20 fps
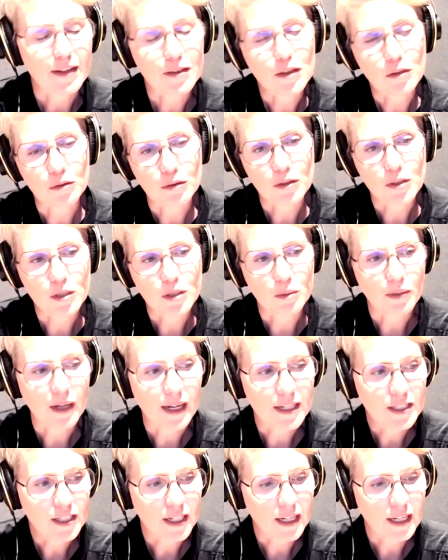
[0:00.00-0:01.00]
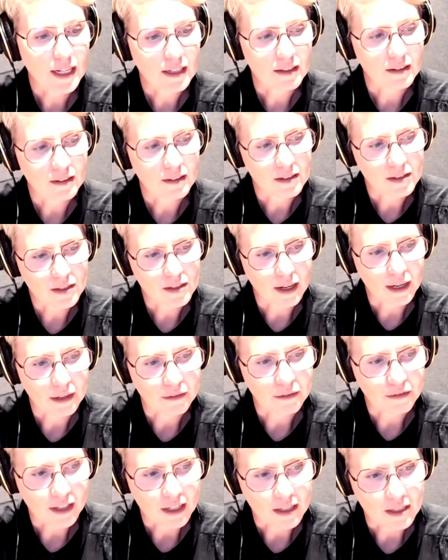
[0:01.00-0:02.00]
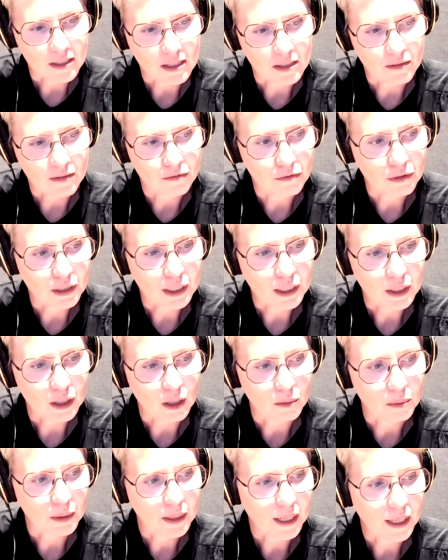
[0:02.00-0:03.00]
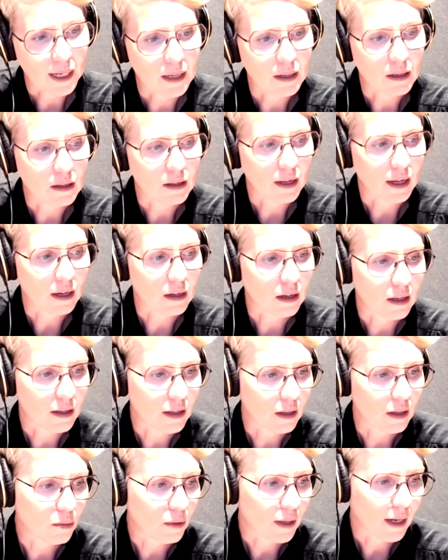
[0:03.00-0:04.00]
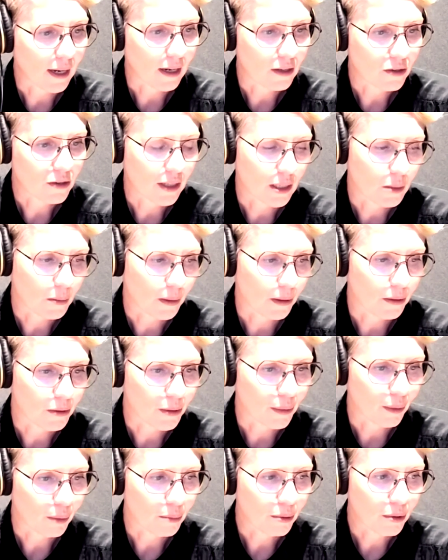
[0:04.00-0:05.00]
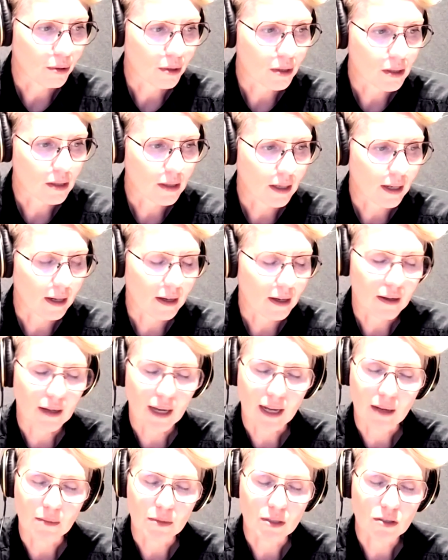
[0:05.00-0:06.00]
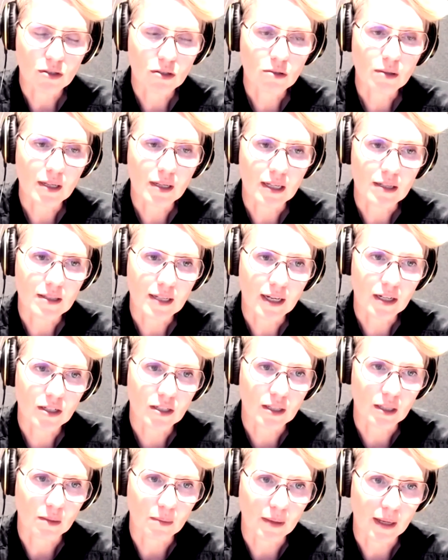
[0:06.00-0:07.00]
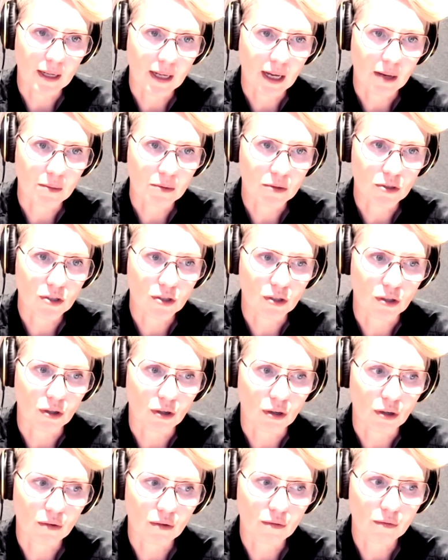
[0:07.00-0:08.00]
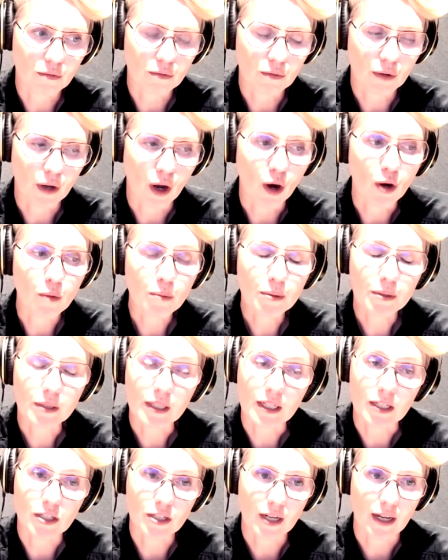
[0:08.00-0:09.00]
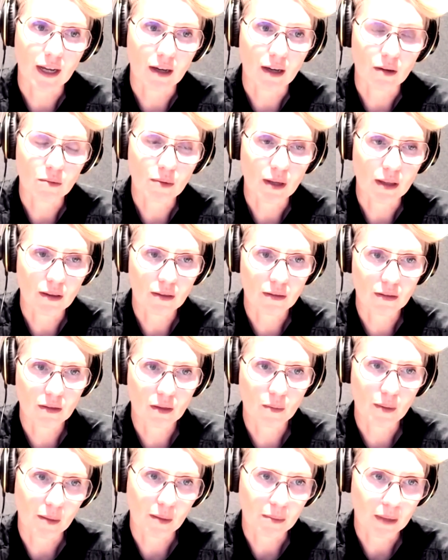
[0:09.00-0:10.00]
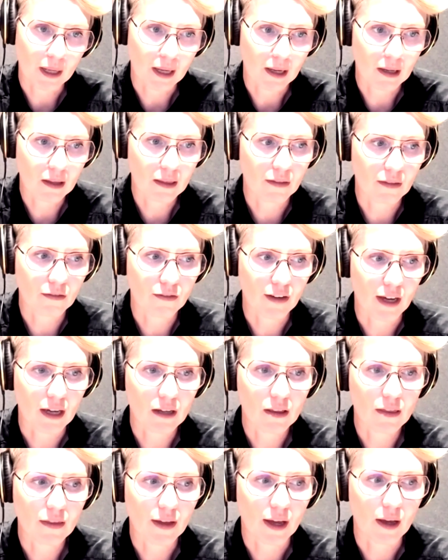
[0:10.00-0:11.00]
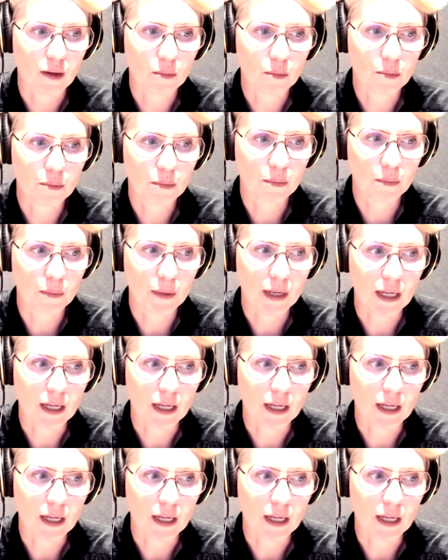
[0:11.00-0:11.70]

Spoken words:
Yeah, look, the supply chain side of things is really complicated, and I think what our transparency reports are aimed at doing is actually being able to openly share with the public the fact that